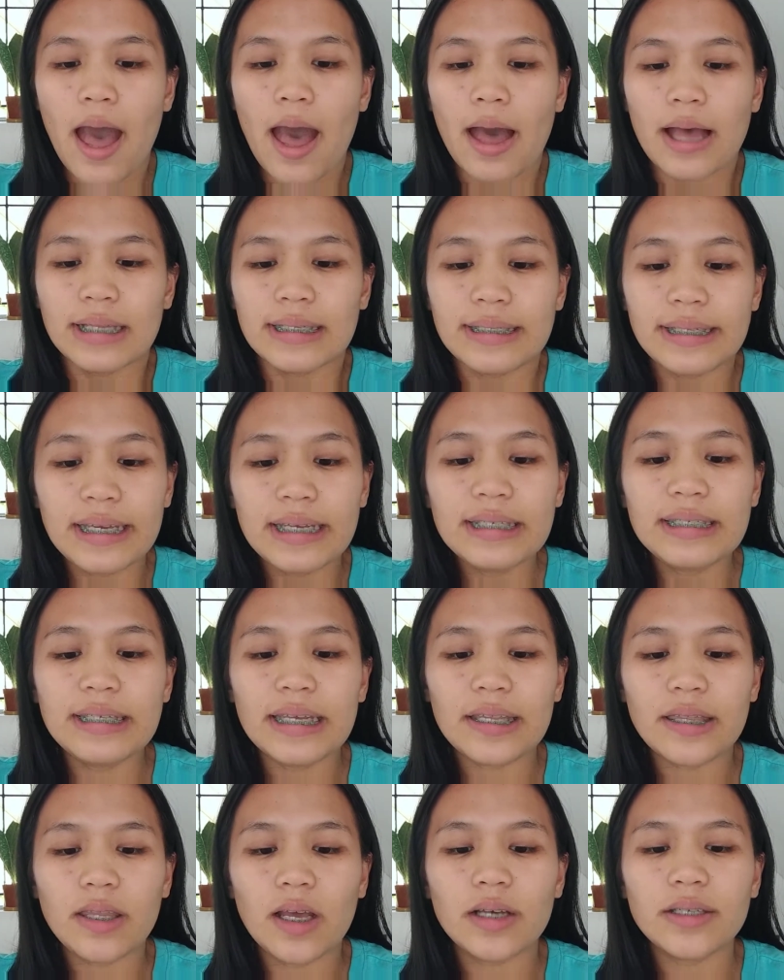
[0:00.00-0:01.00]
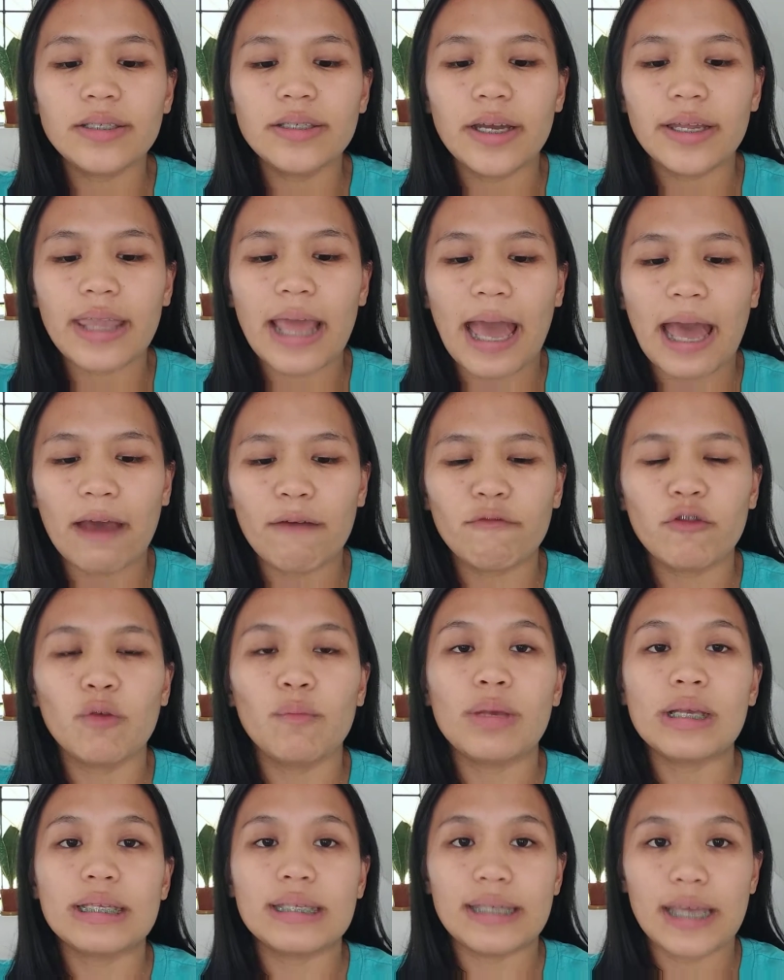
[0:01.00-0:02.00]
since it does not have to
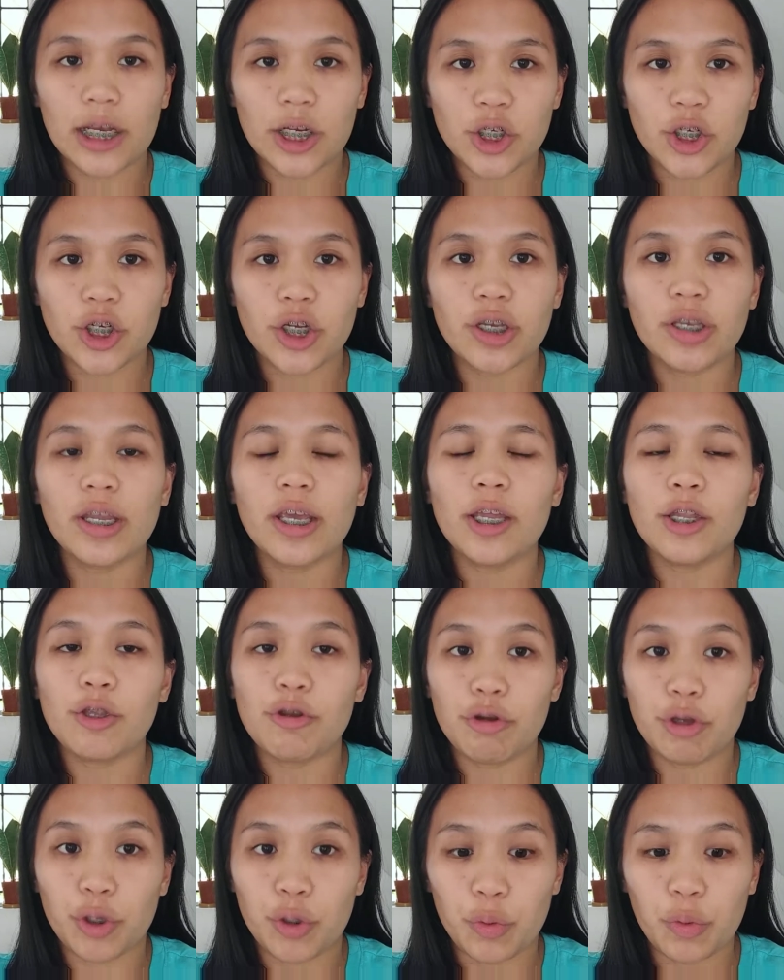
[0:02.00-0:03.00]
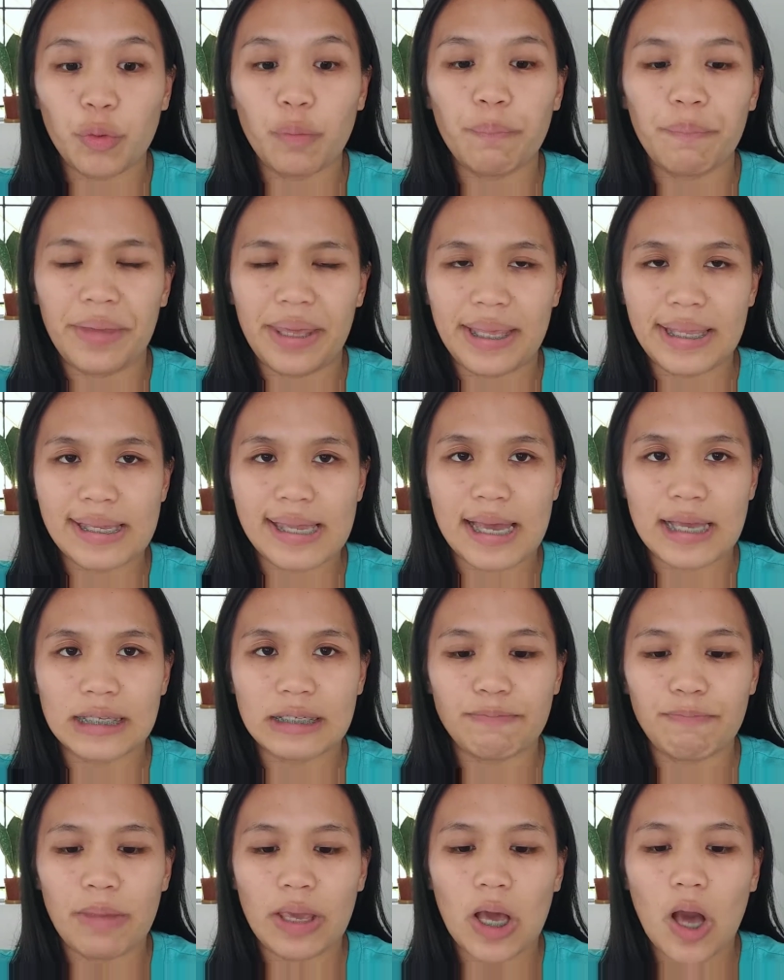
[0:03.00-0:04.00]
be sectioned into two
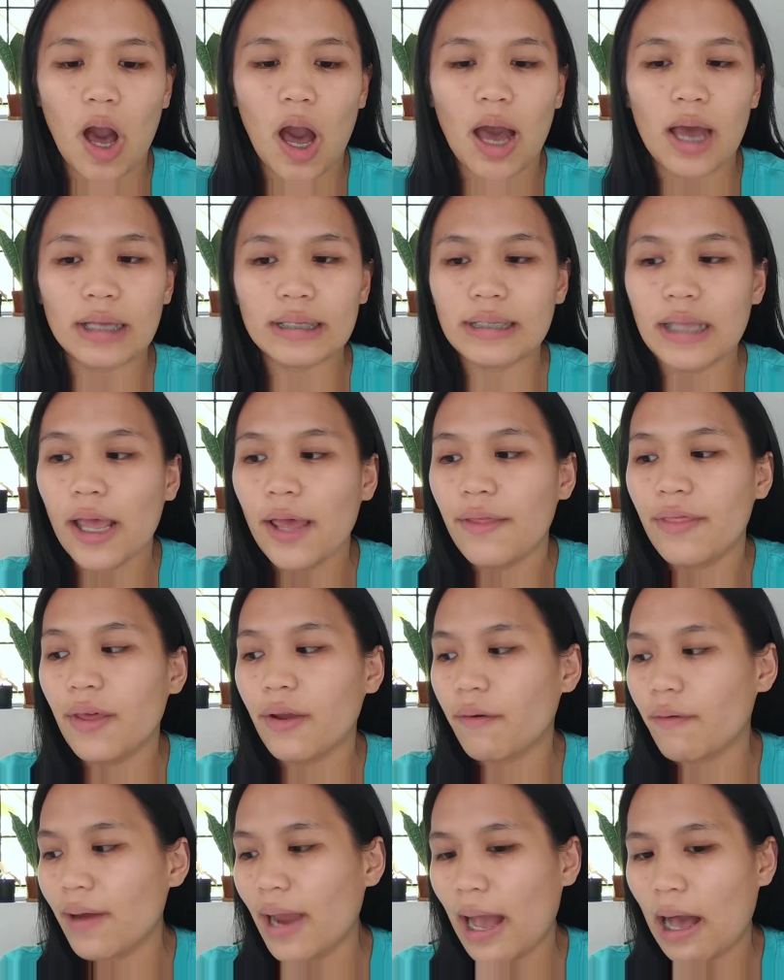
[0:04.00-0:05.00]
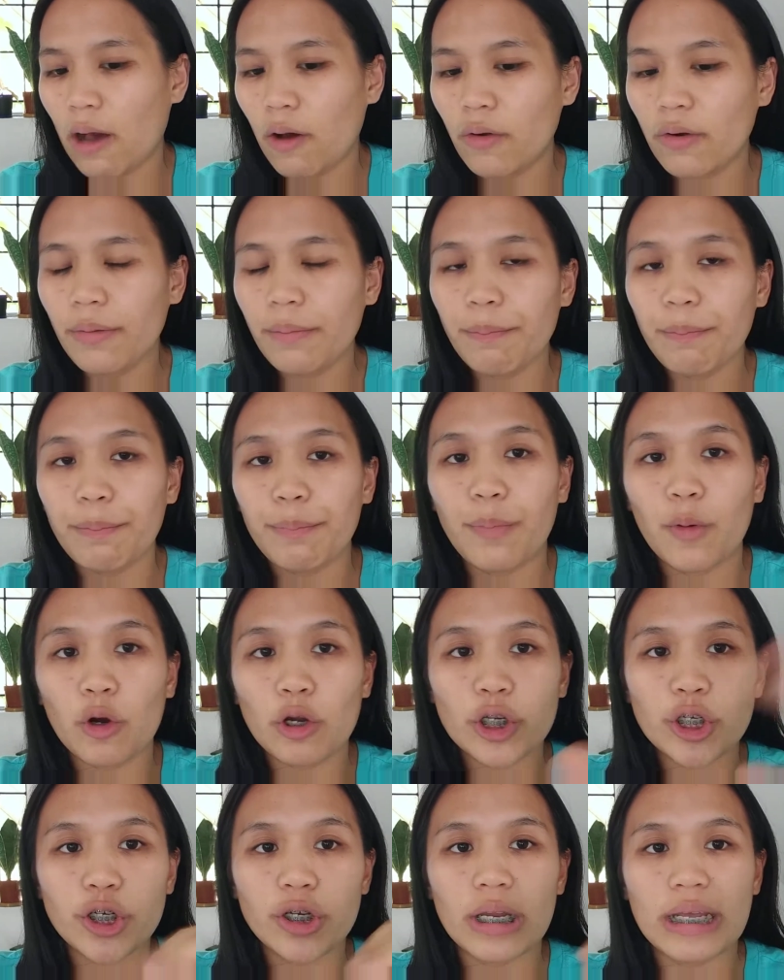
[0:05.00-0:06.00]
pieces because the crown
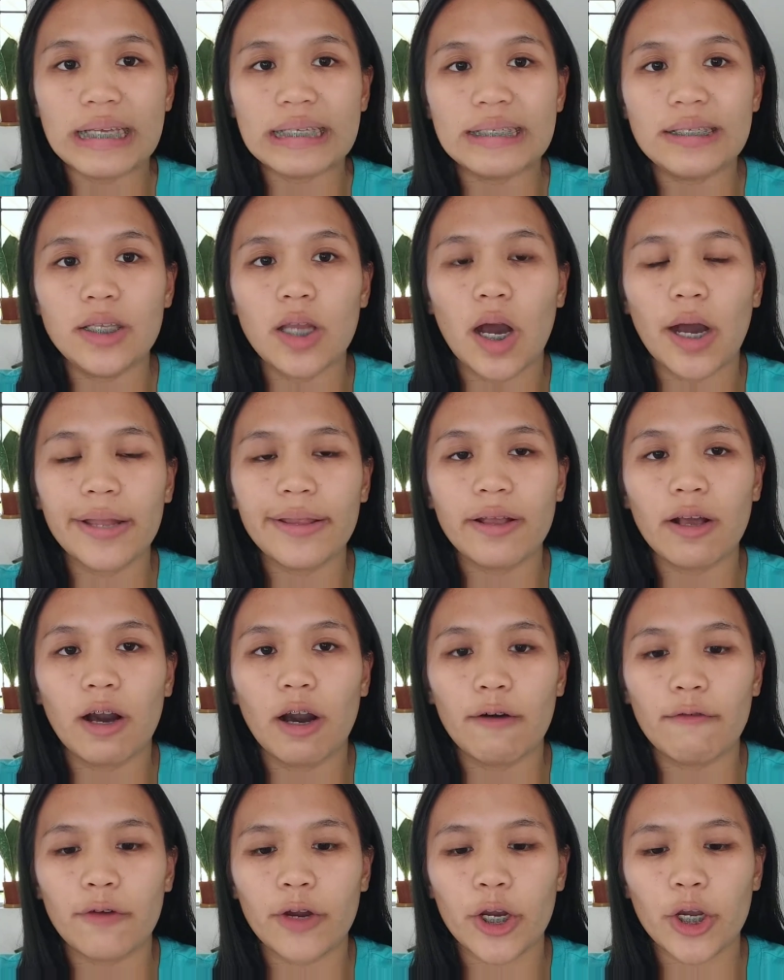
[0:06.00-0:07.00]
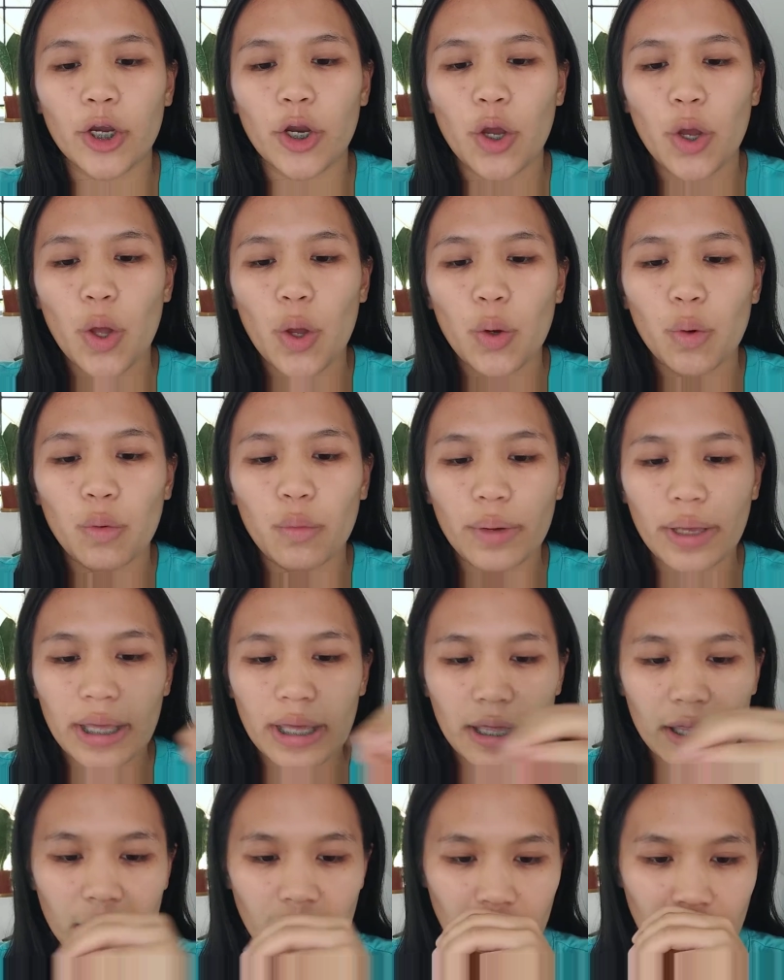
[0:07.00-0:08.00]
portion is not covered
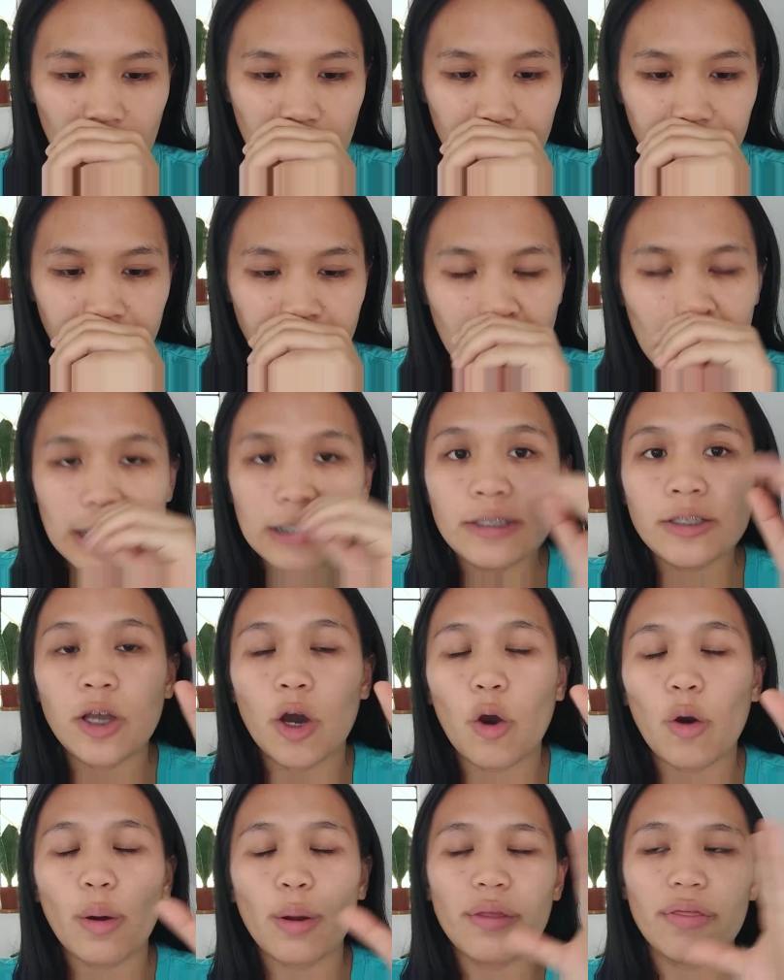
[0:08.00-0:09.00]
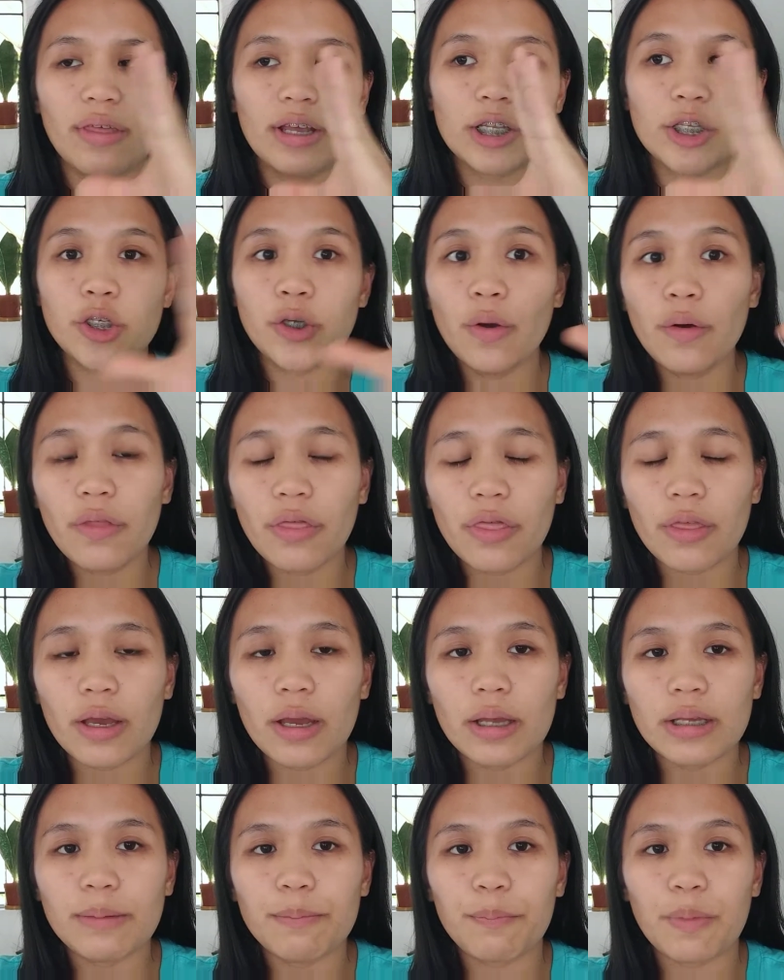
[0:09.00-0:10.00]
with, or the tooth
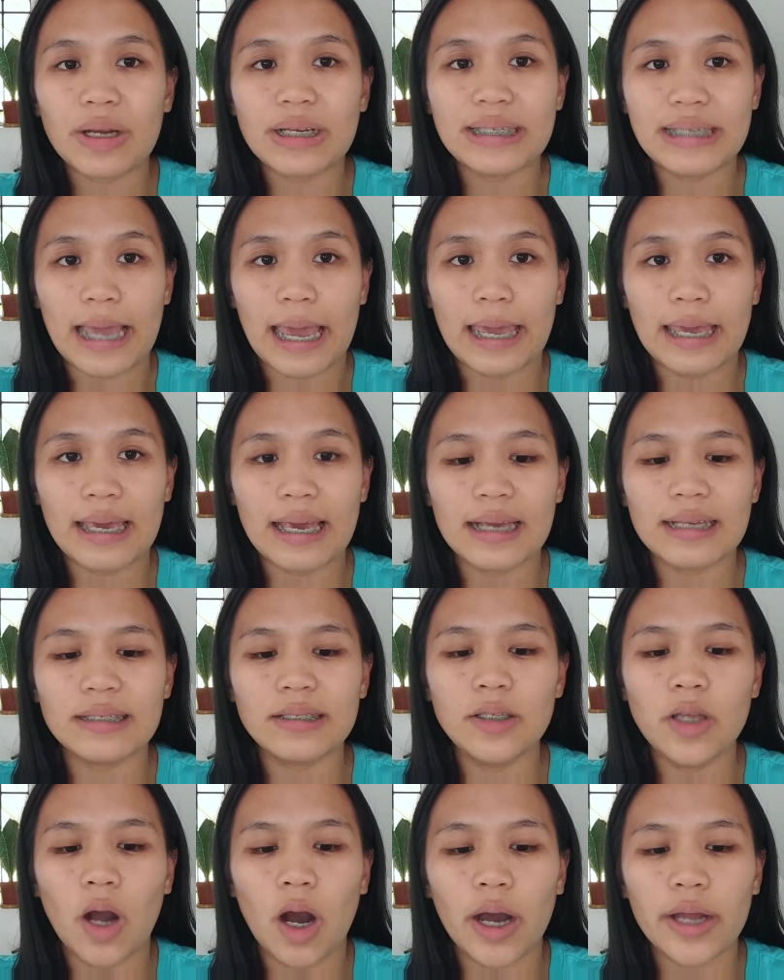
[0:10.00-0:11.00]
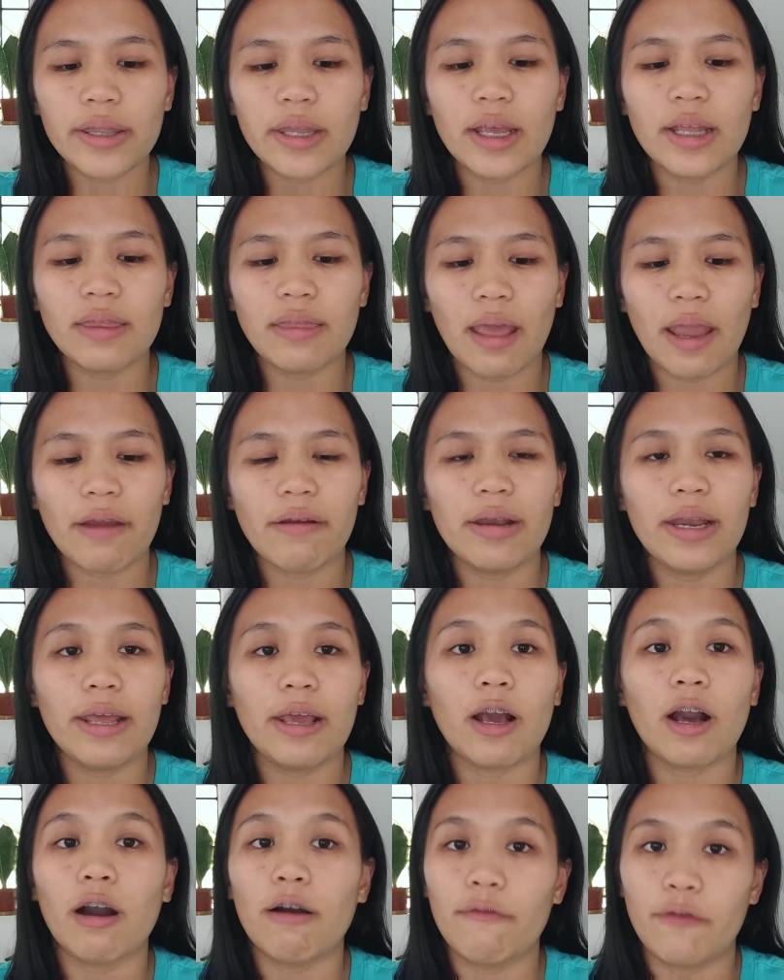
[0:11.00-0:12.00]
per se is not
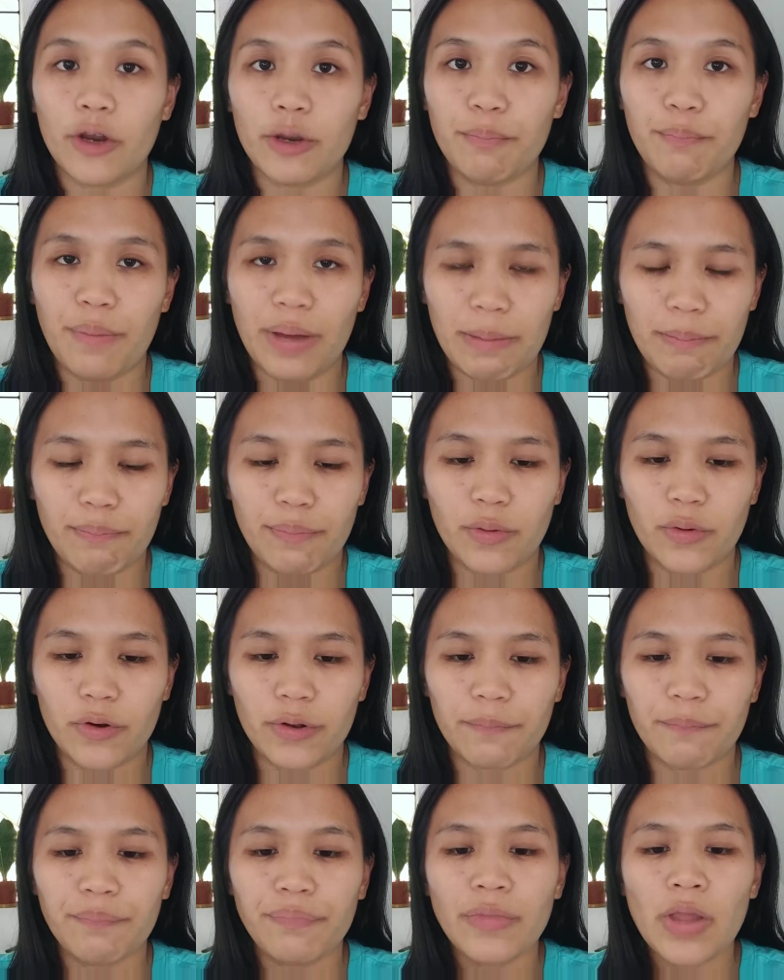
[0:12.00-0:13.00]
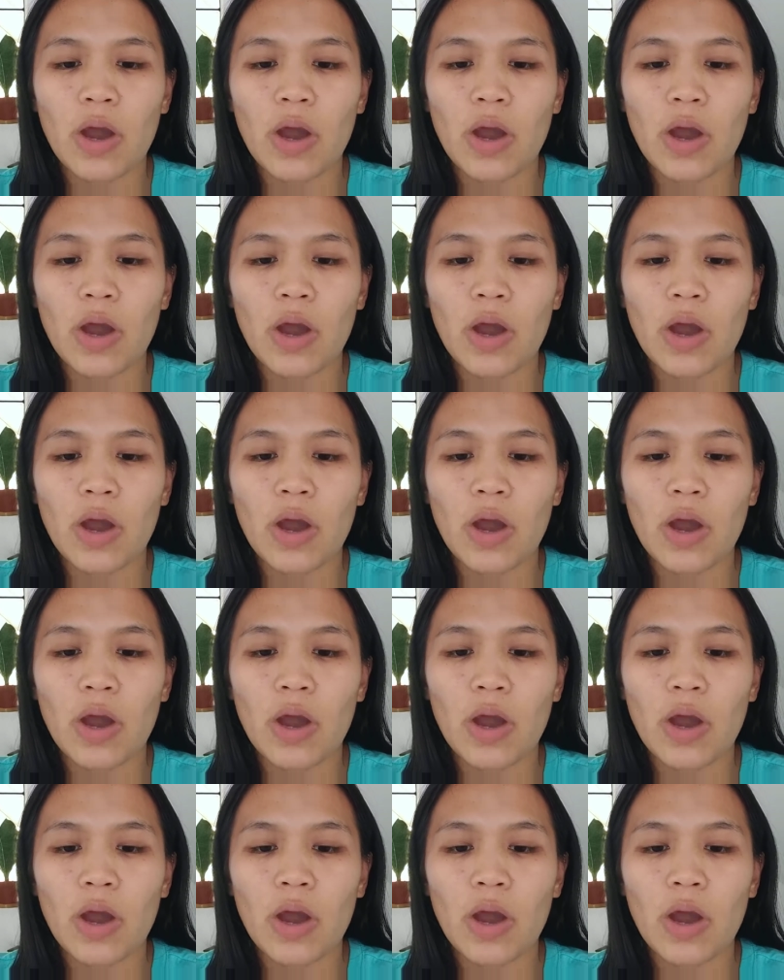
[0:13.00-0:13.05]
entirely covered by bone.